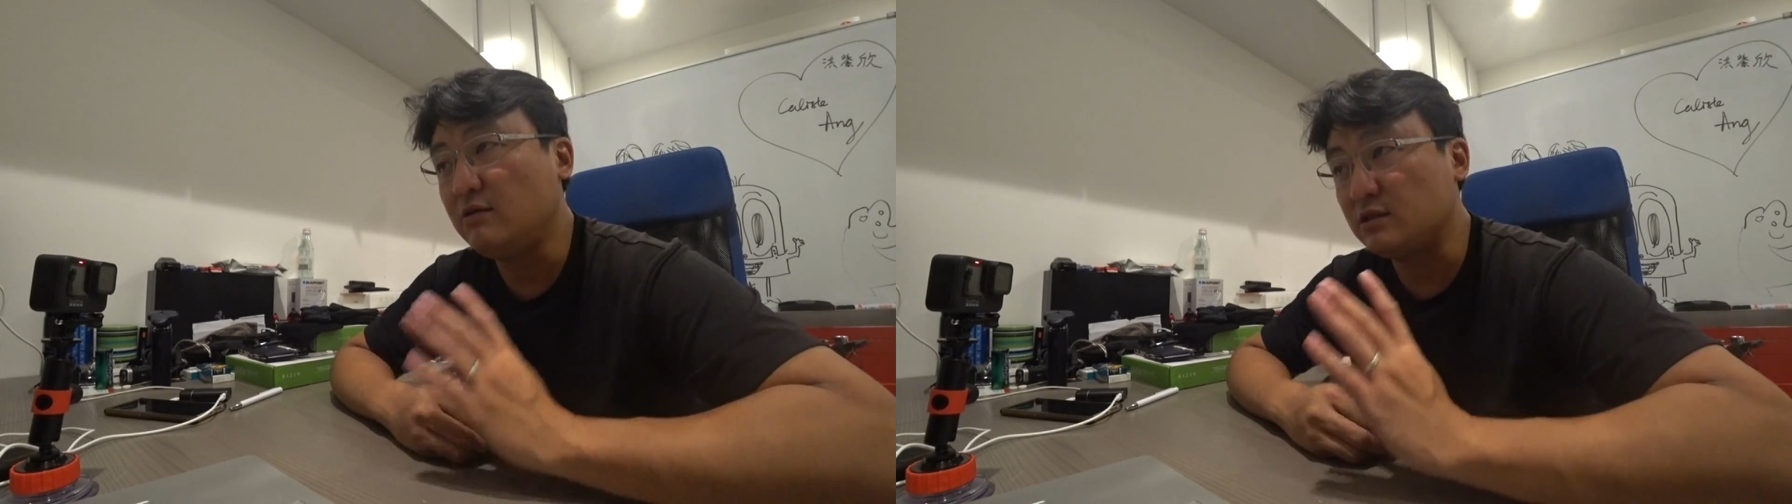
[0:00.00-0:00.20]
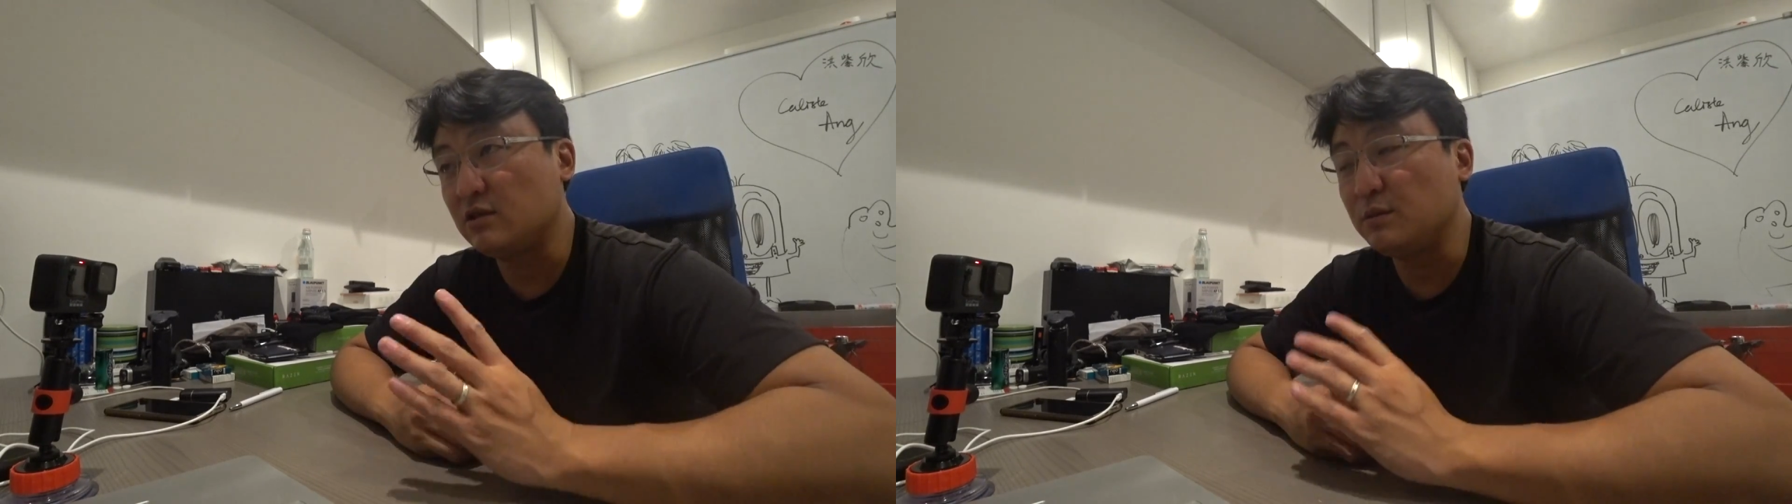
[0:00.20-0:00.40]

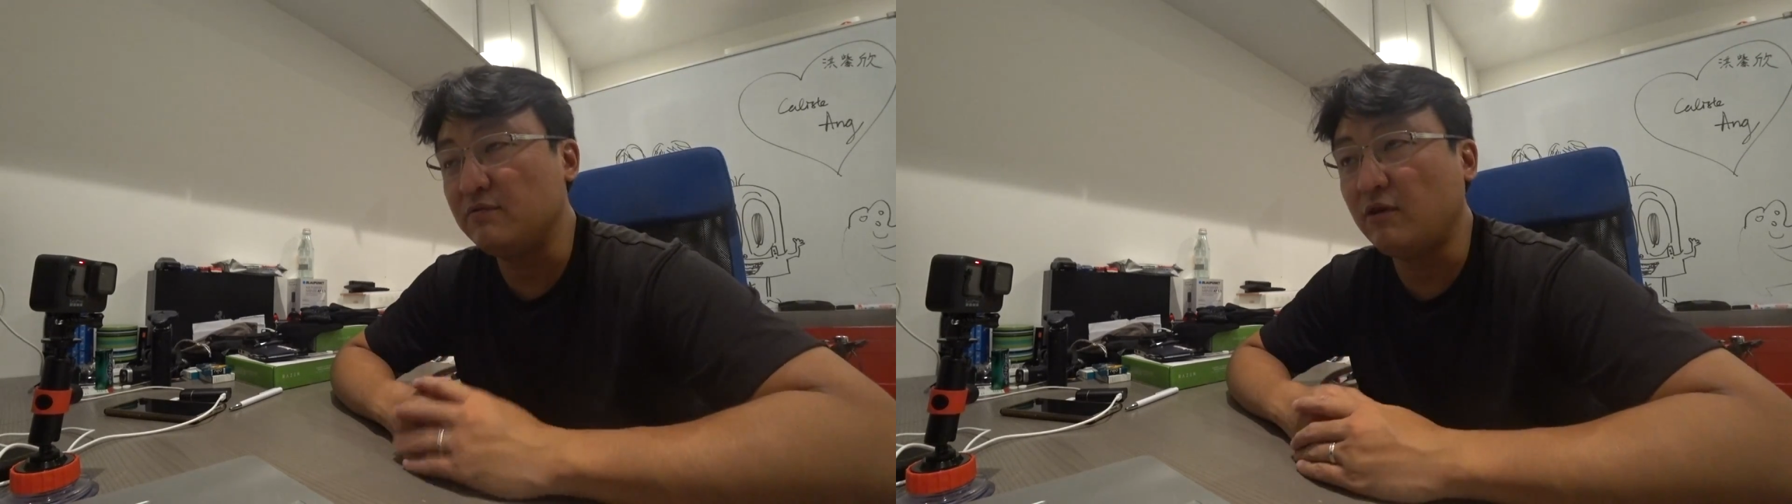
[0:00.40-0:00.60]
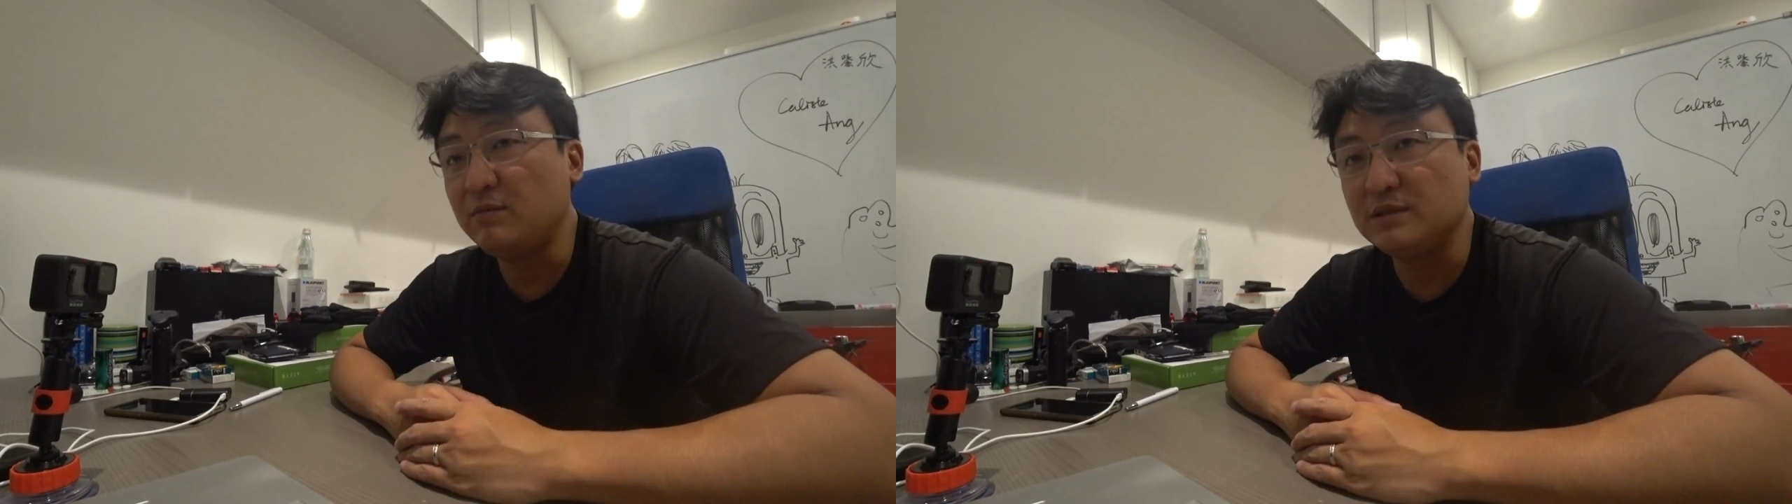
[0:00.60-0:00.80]
It's gonna be
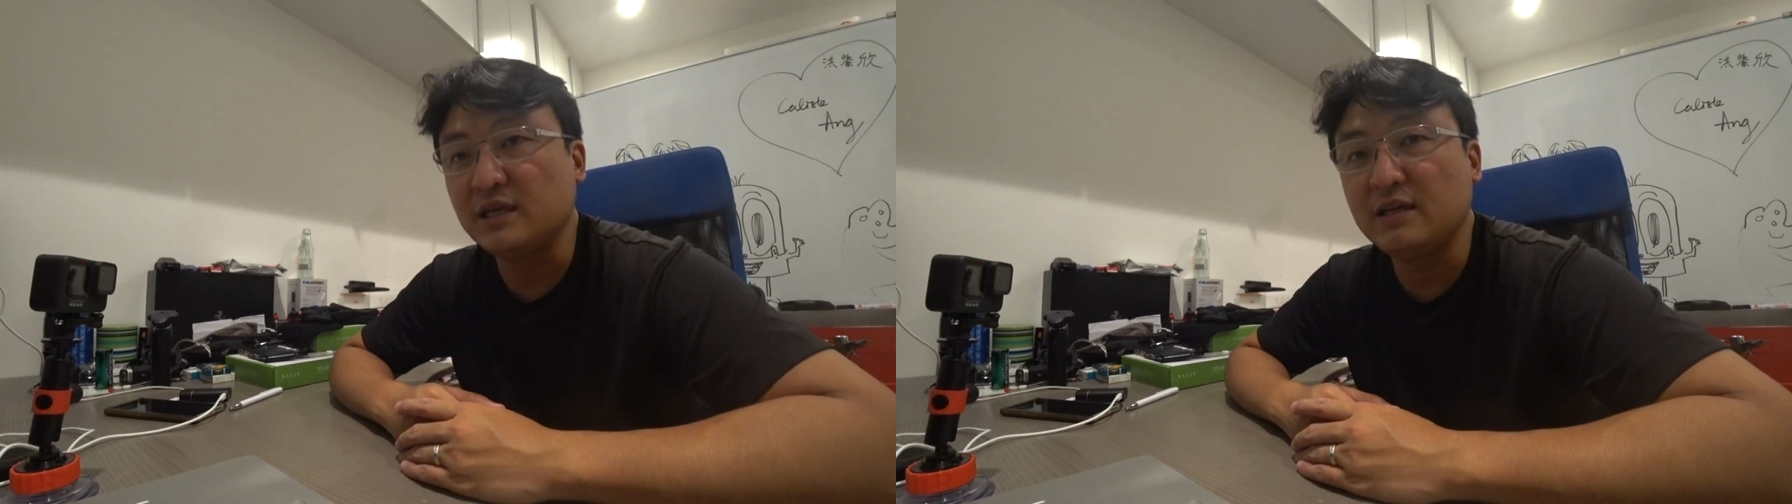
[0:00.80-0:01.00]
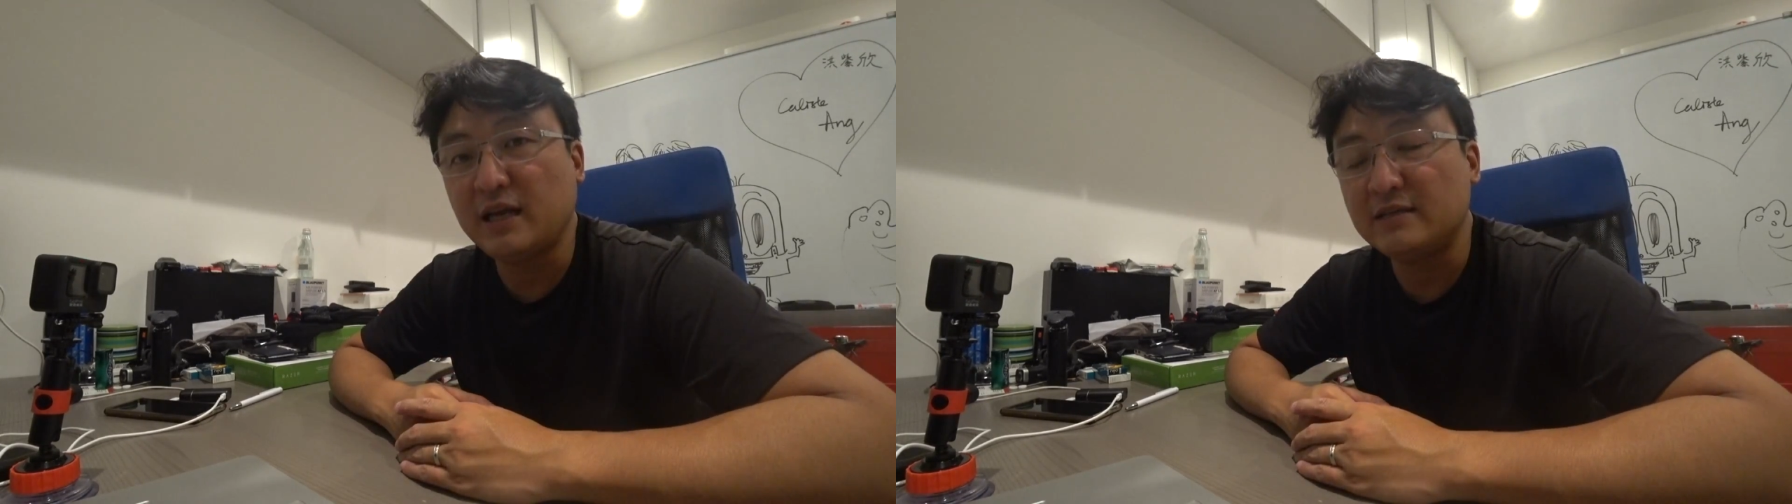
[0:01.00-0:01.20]

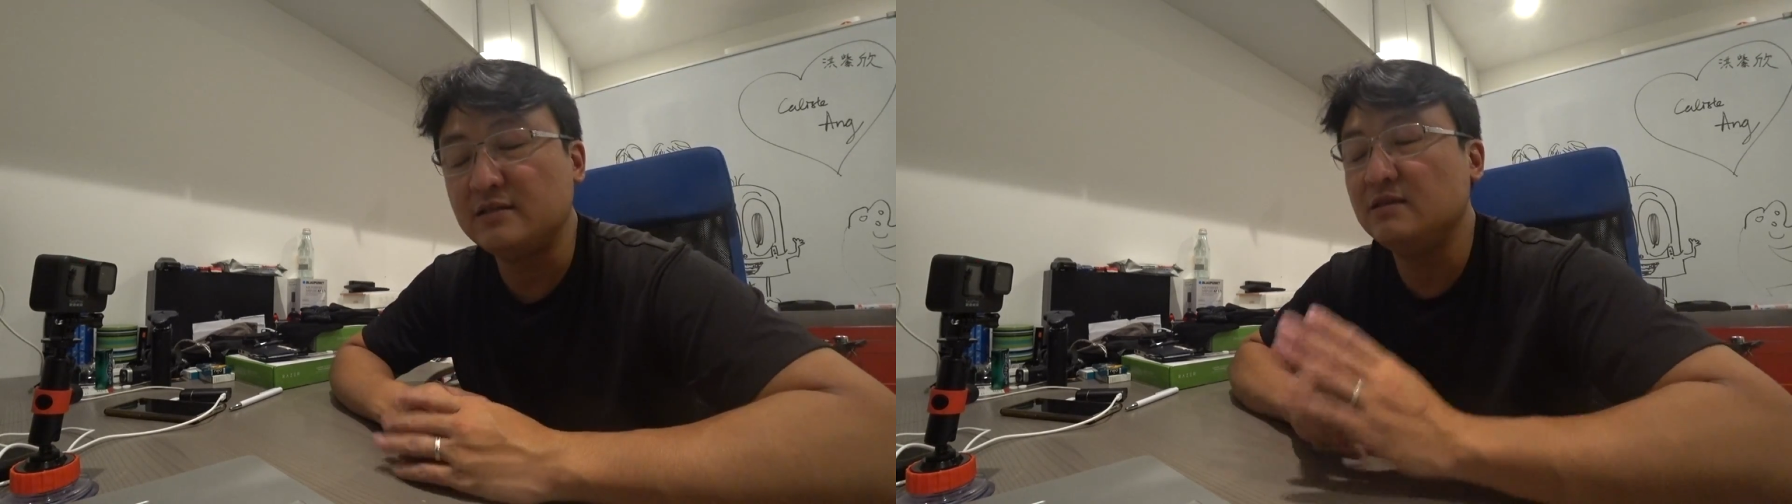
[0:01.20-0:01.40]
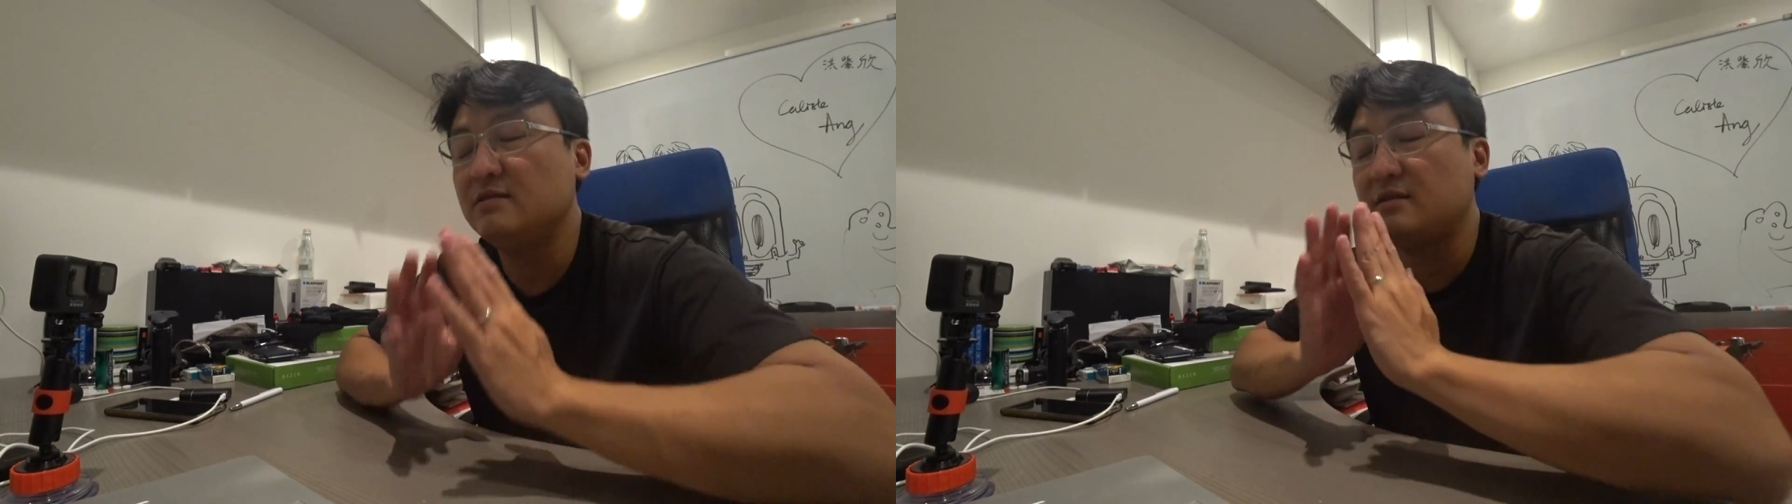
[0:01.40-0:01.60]
40%
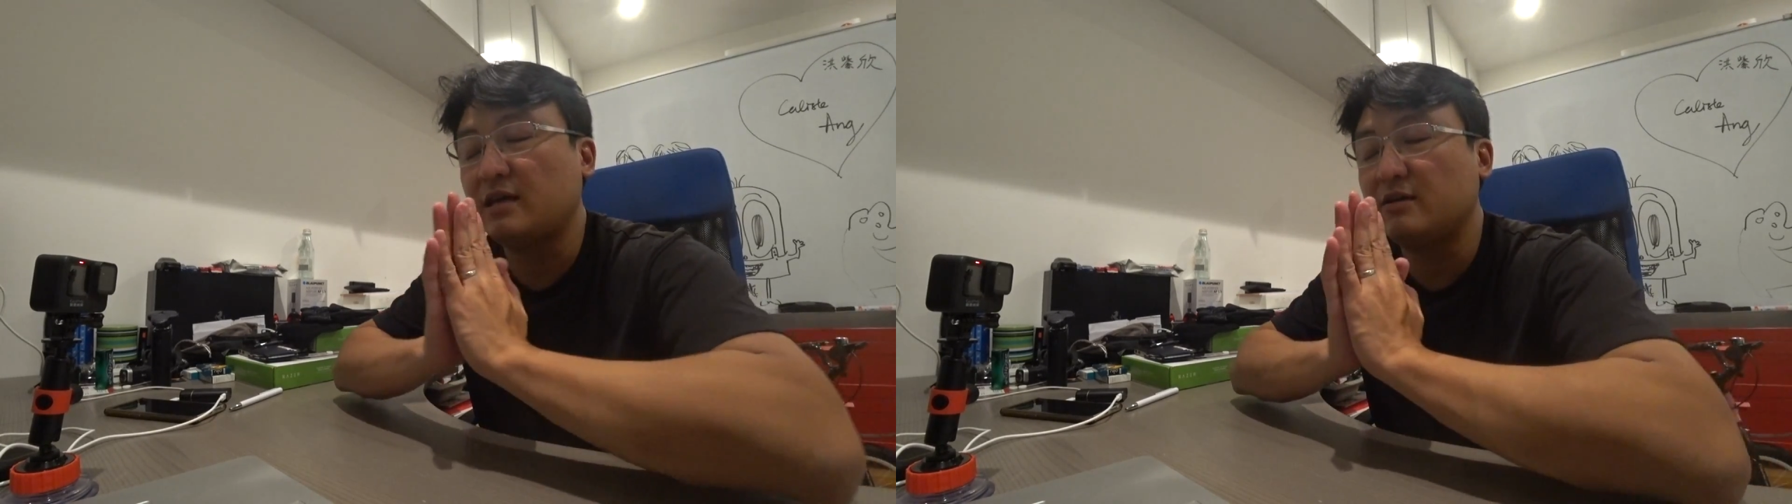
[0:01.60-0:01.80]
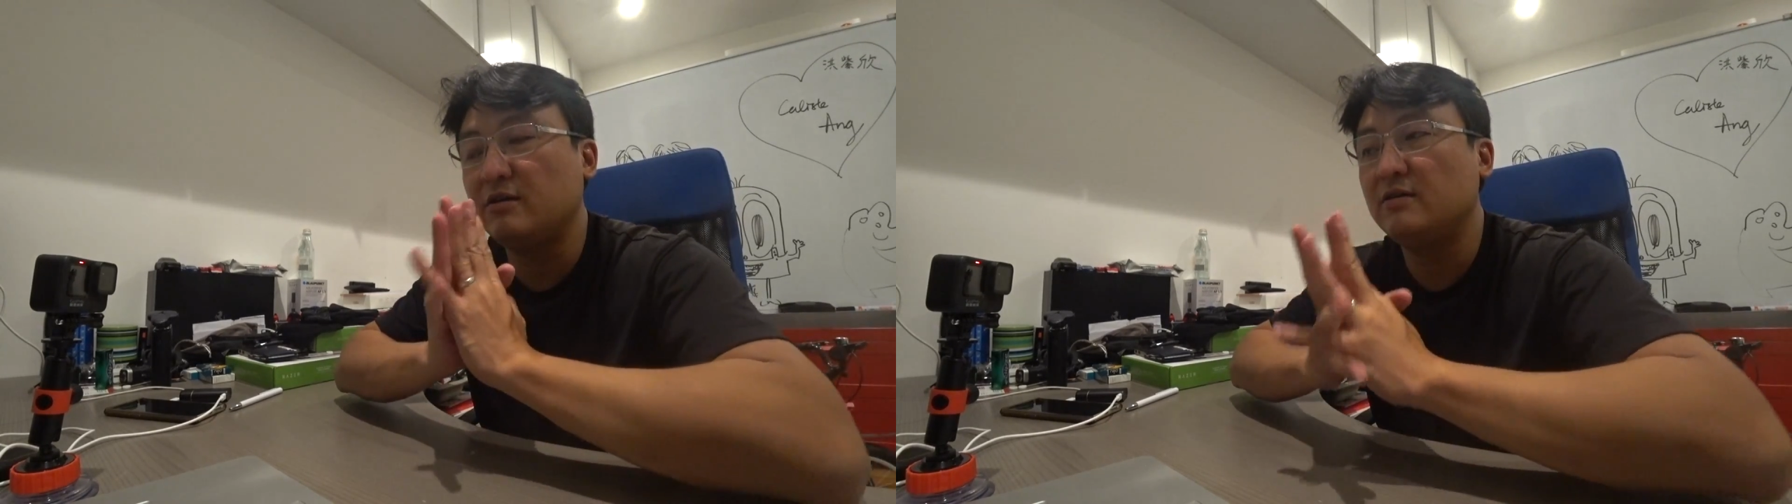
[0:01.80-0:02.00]
lesser,
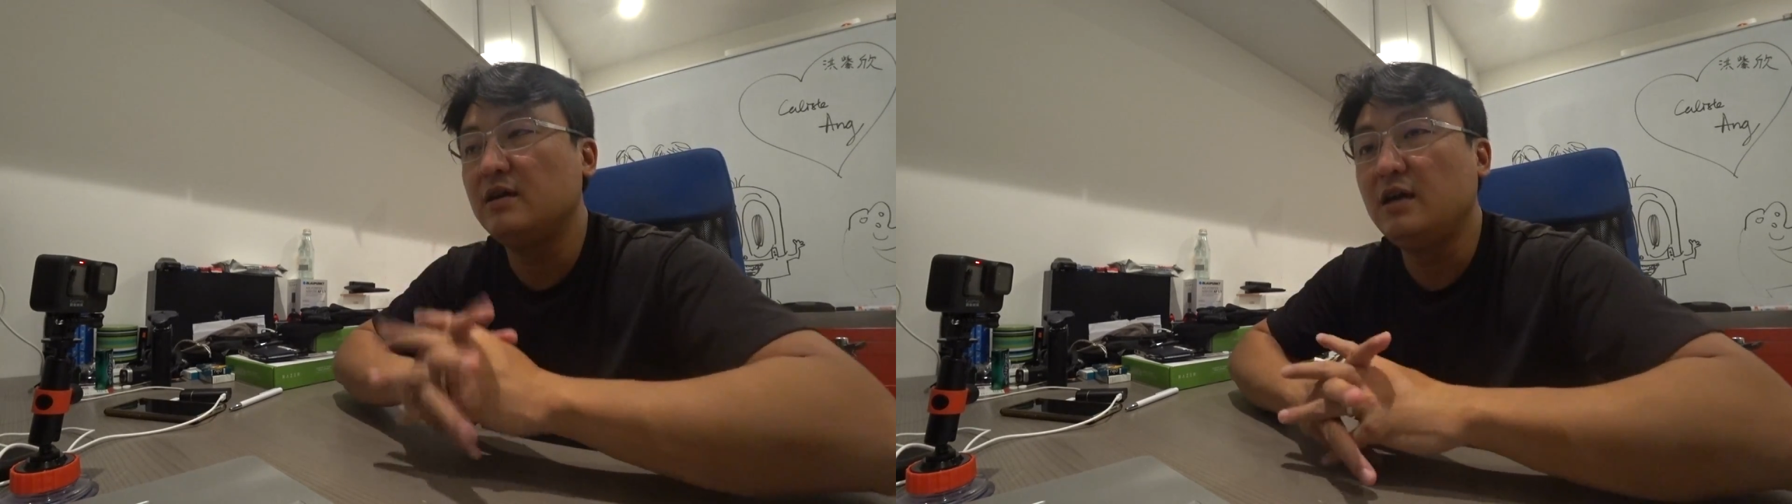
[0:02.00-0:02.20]
thank God.